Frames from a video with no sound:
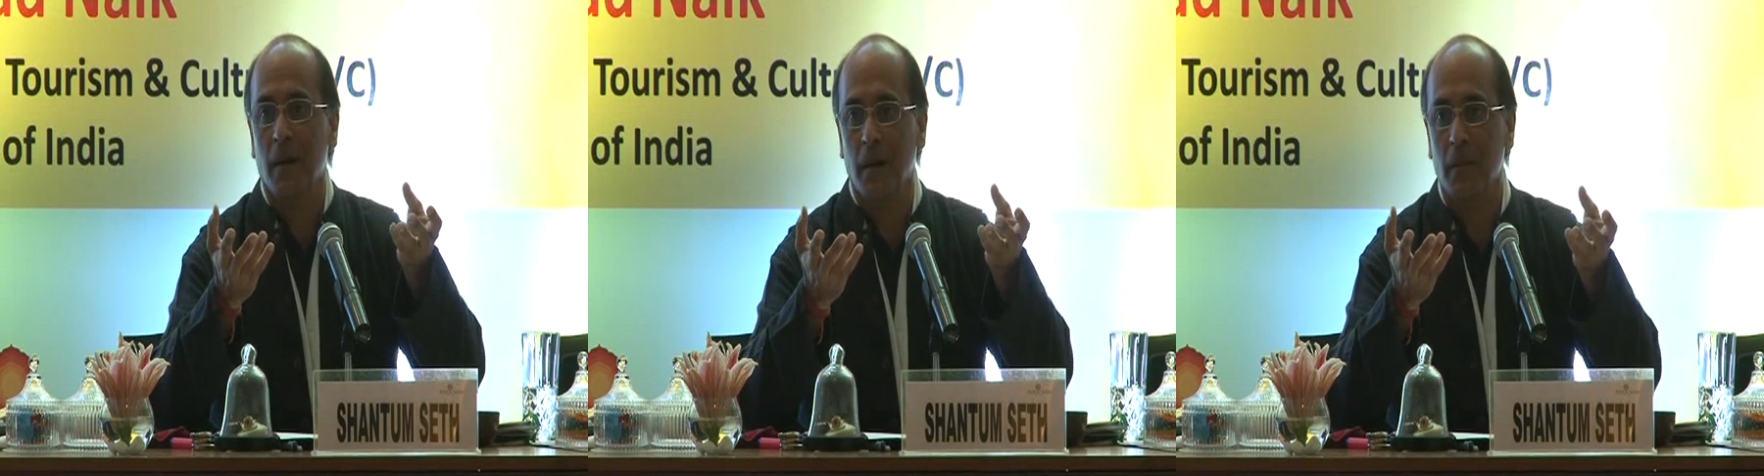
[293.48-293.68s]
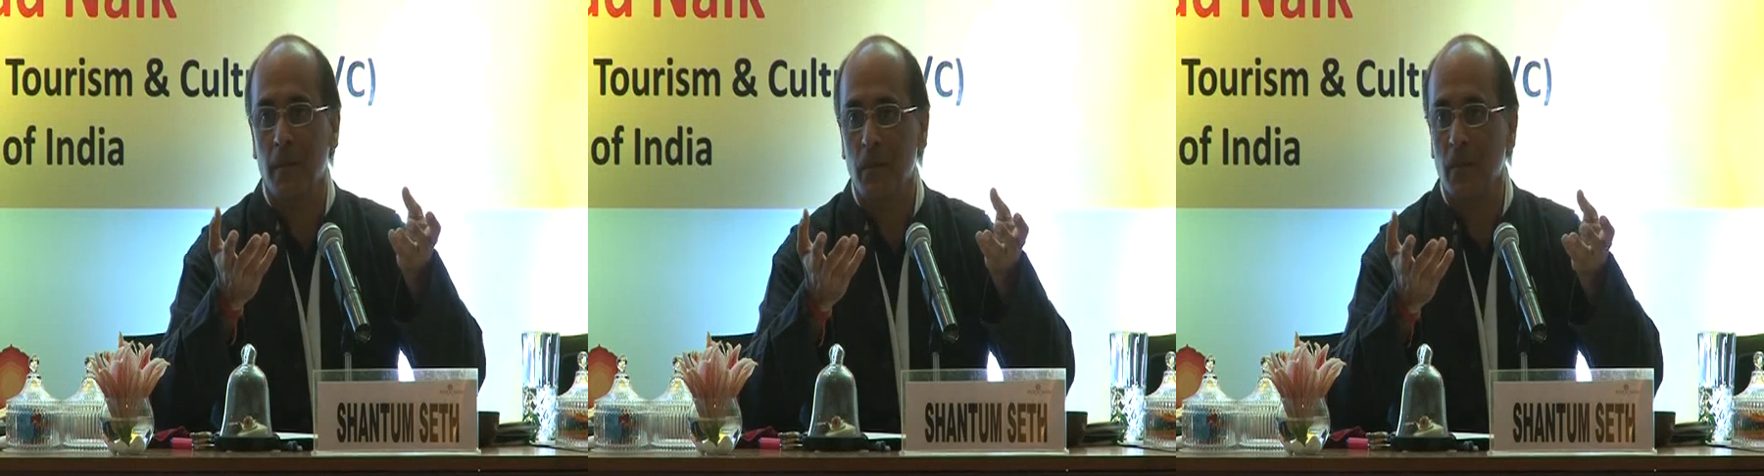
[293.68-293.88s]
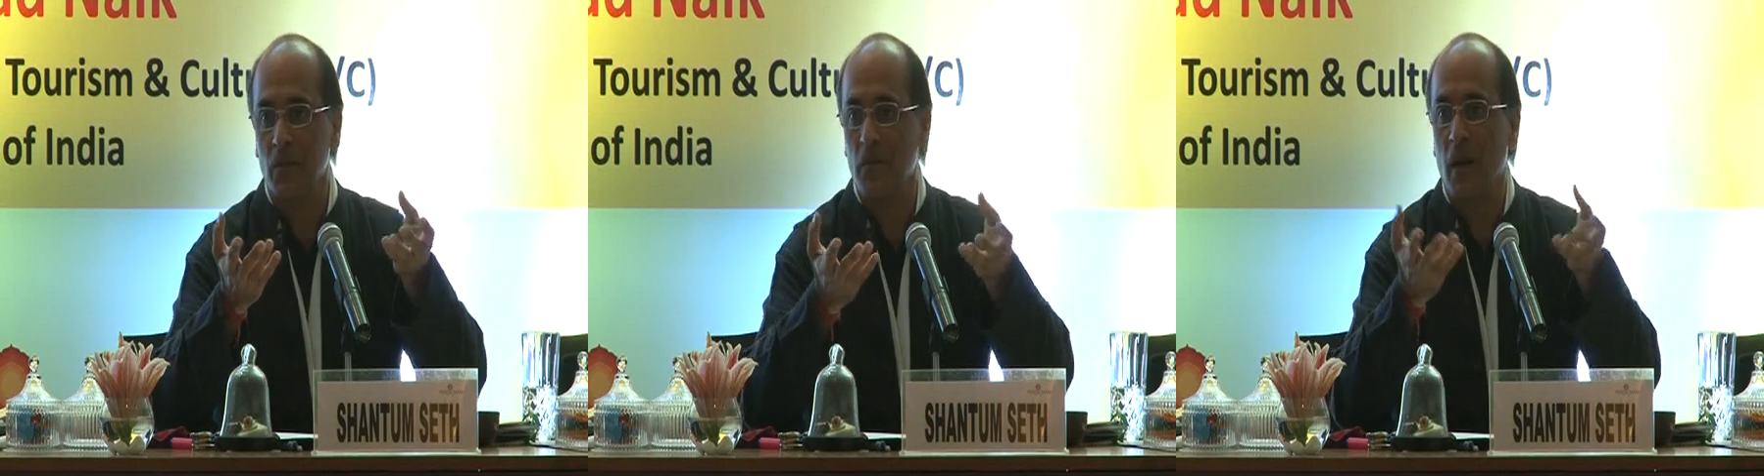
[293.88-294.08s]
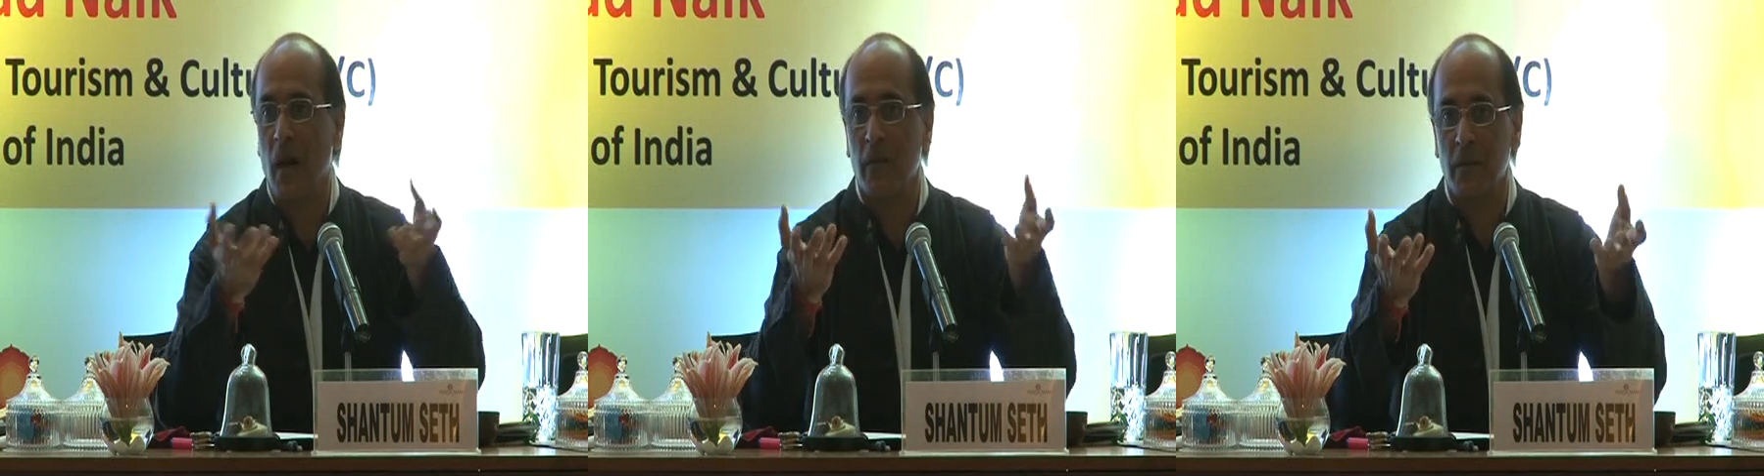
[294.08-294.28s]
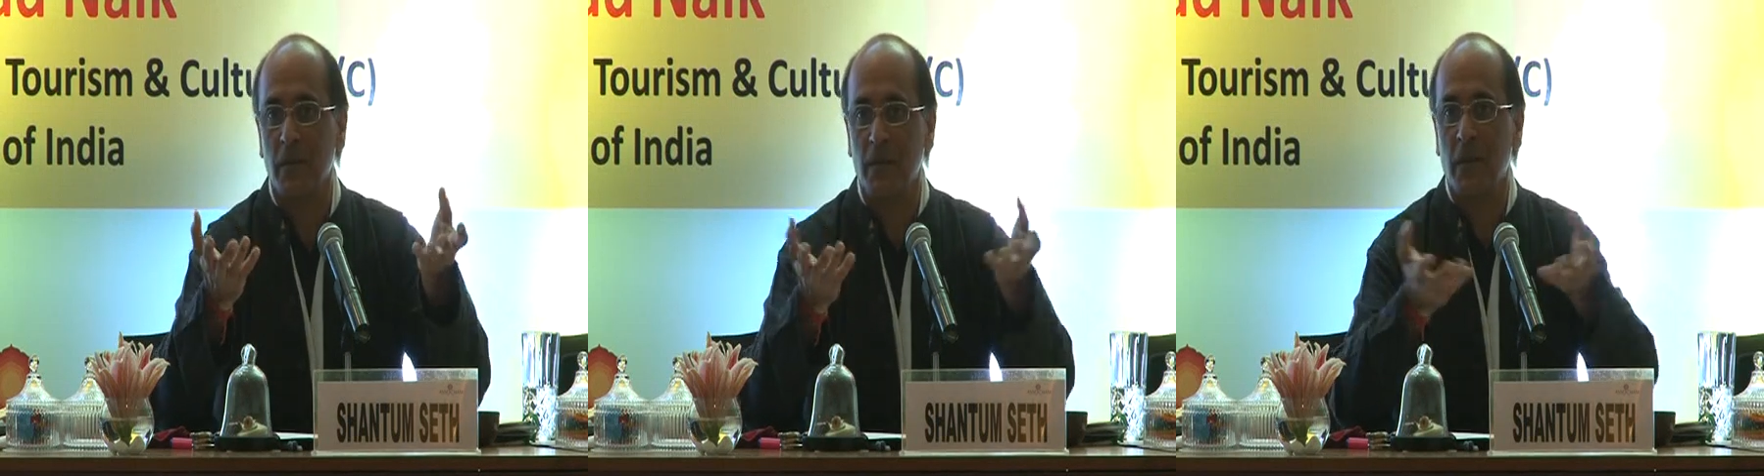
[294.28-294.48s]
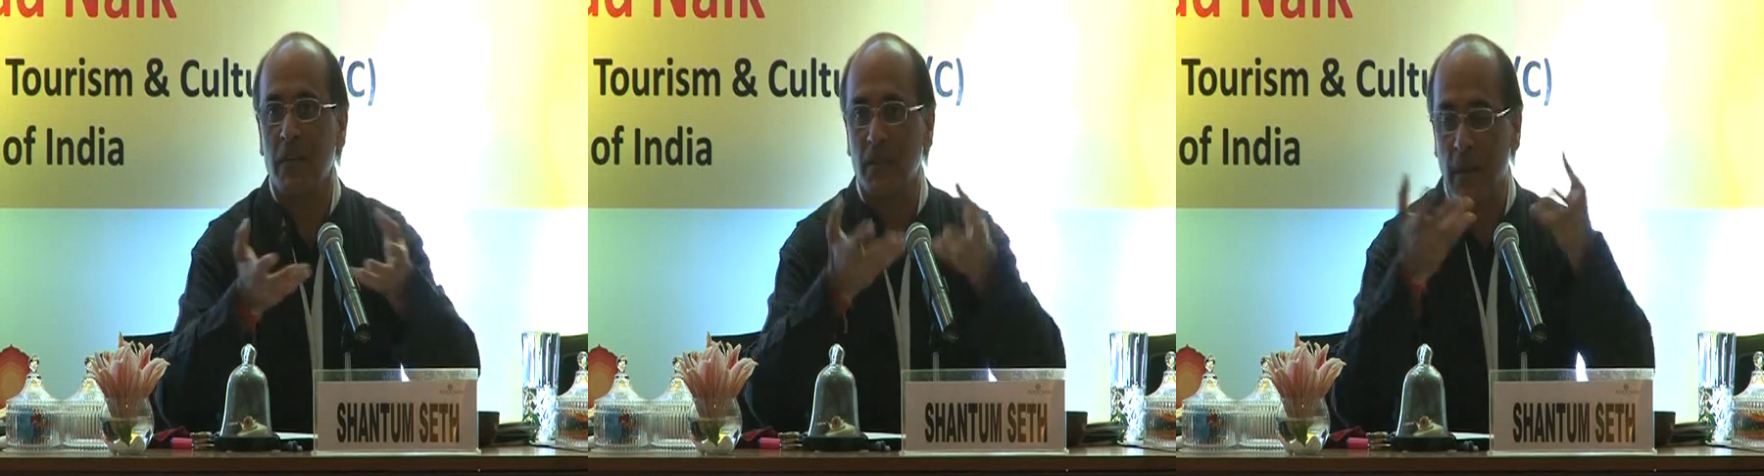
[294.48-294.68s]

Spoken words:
Shravasti,